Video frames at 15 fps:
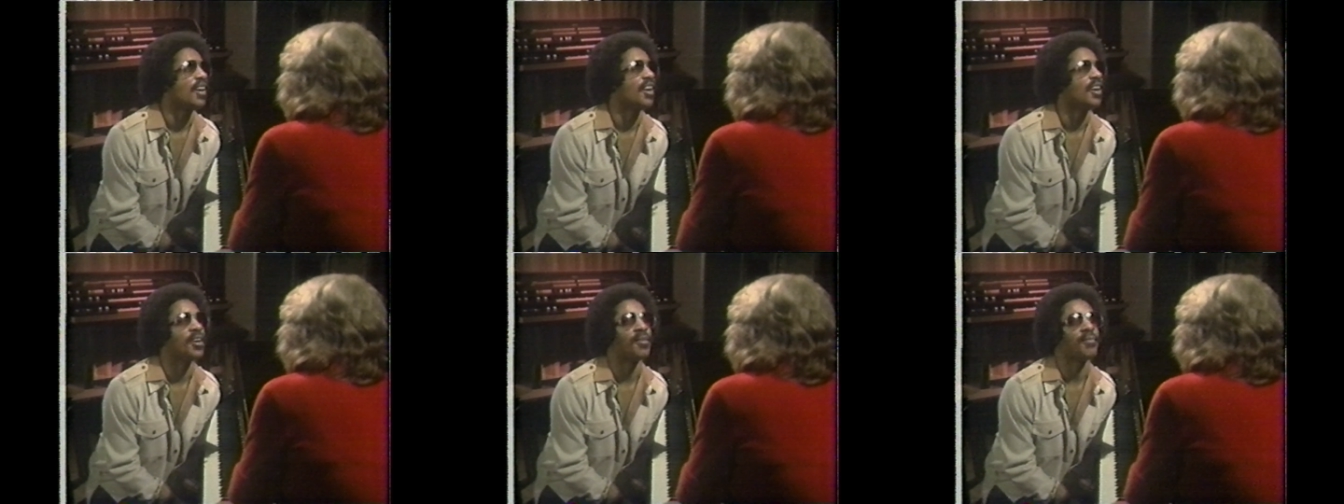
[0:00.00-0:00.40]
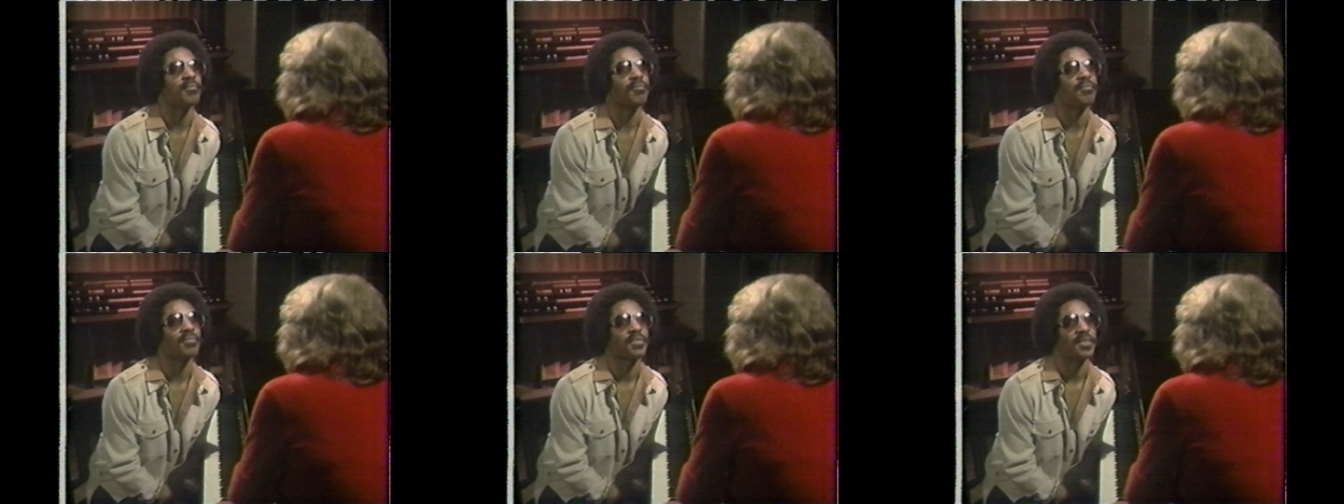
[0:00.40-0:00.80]

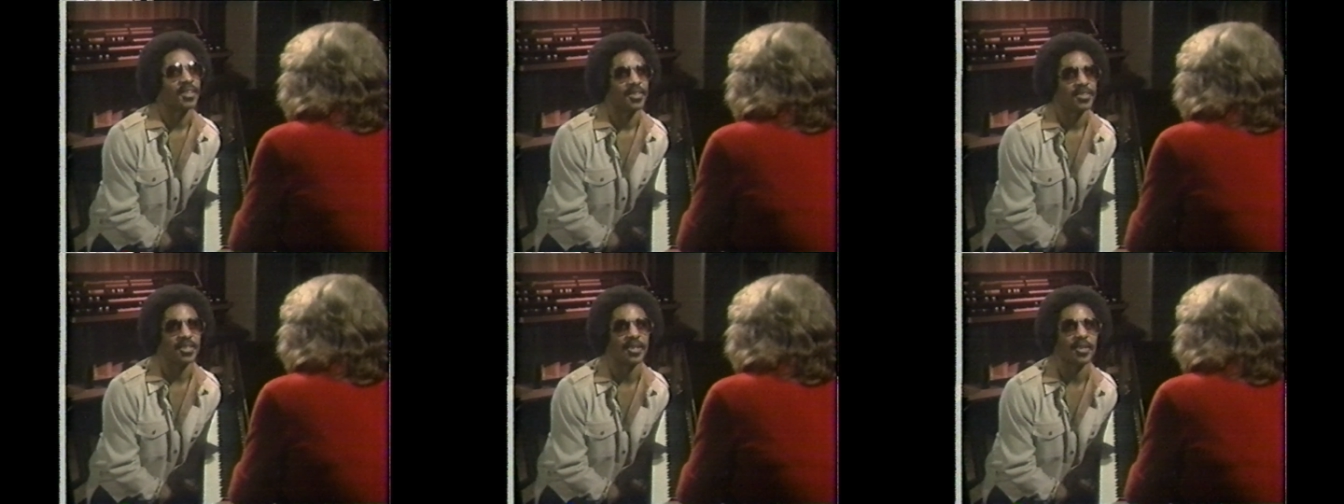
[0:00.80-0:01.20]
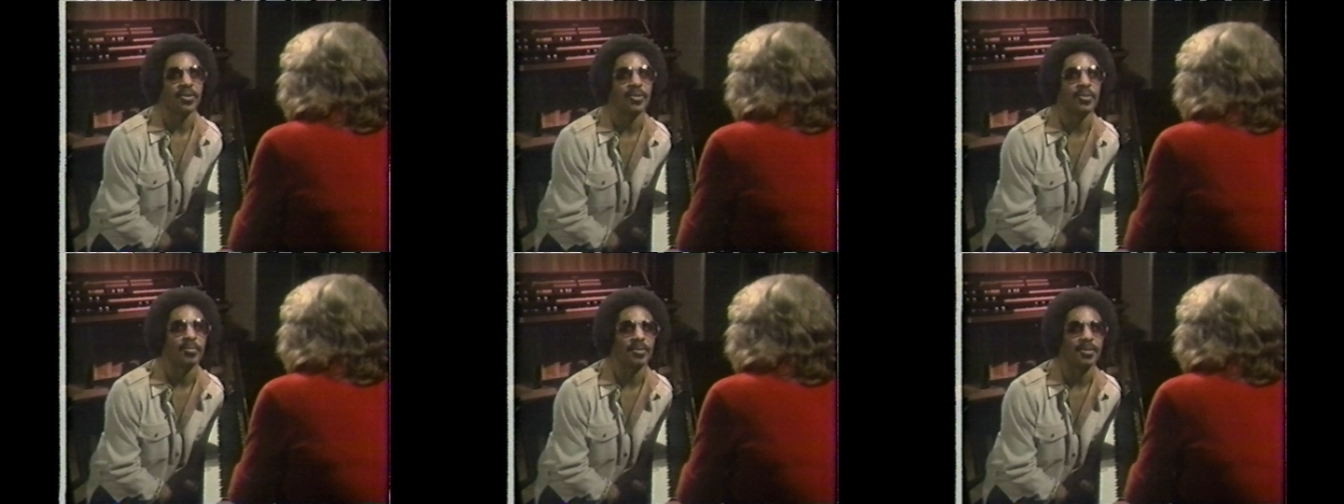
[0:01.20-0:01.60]
um, say,
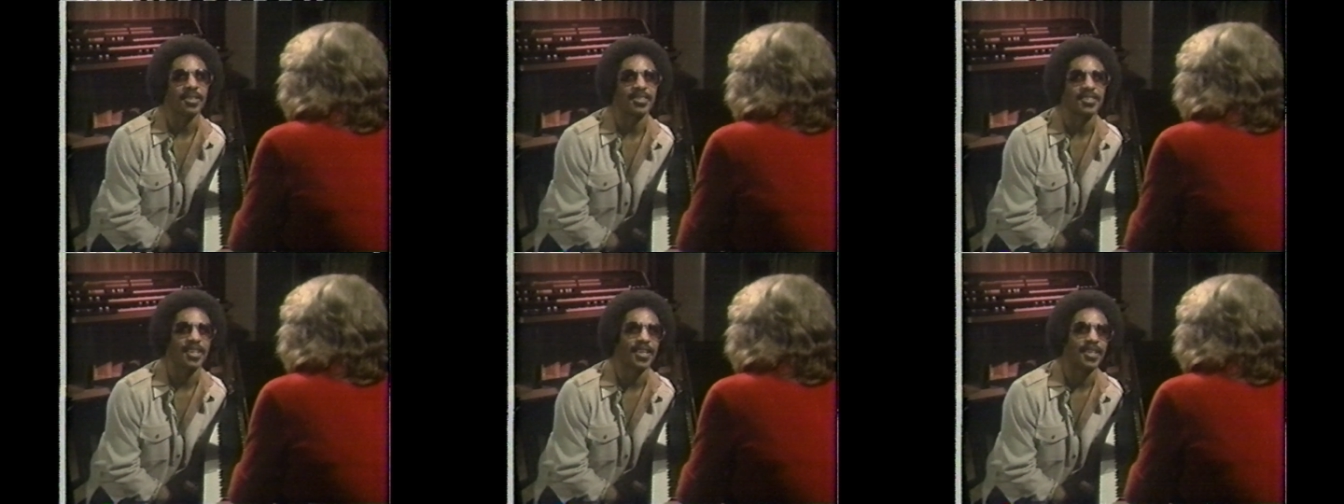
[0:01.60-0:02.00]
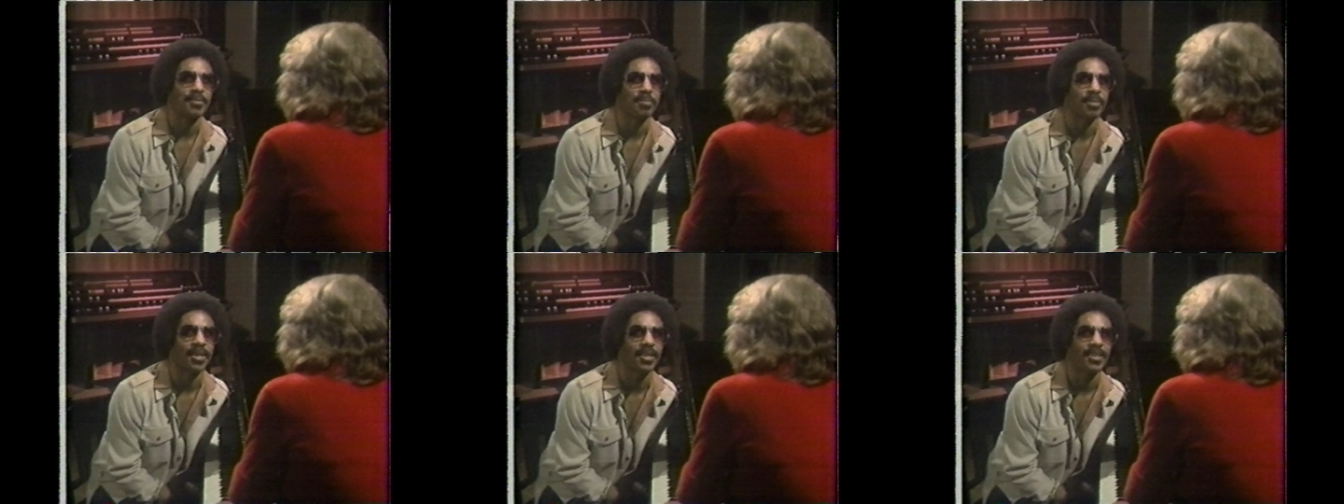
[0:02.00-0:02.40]
oh, well, this guy's
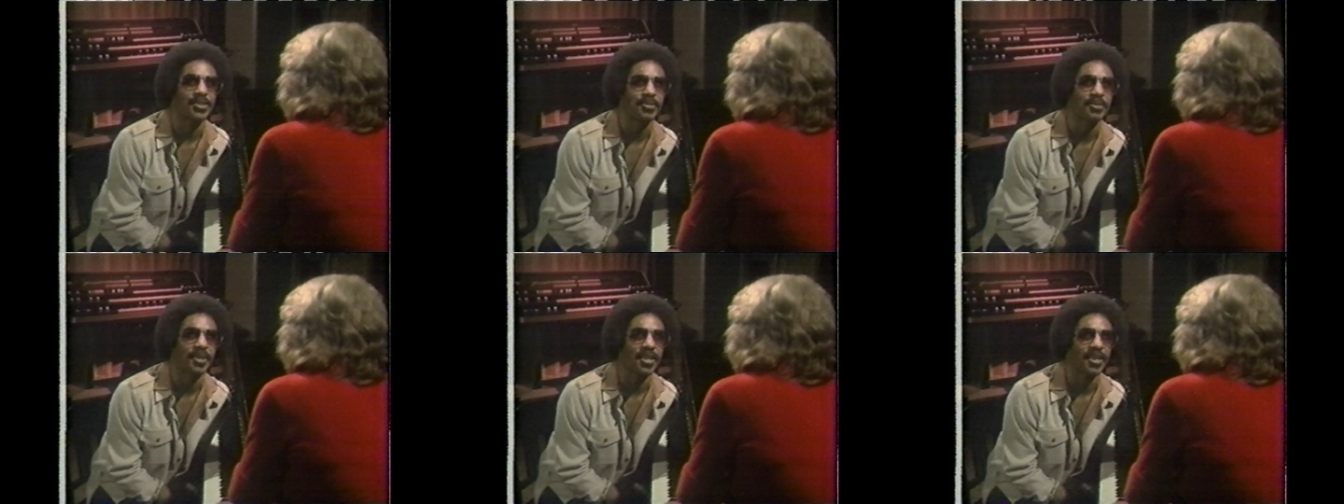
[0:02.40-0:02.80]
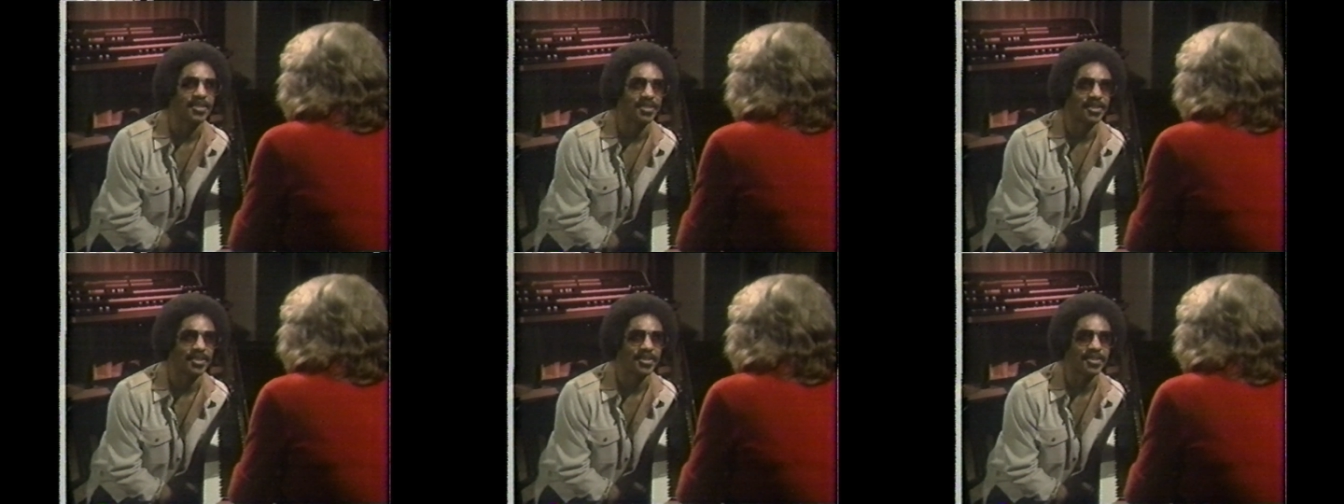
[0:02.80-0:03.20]
blind, so he
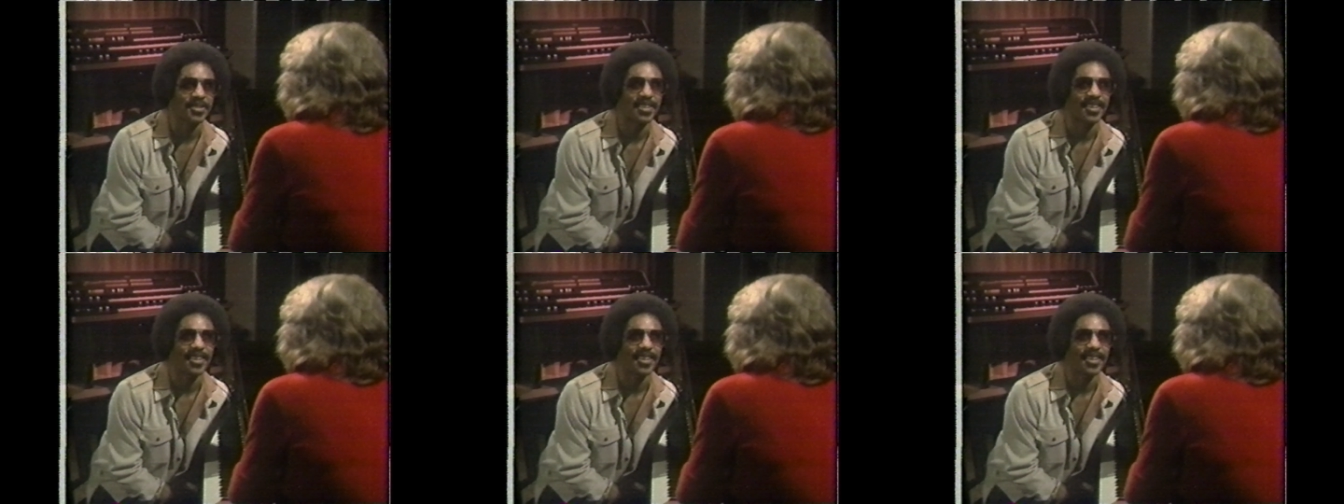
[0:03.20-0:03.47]
has this...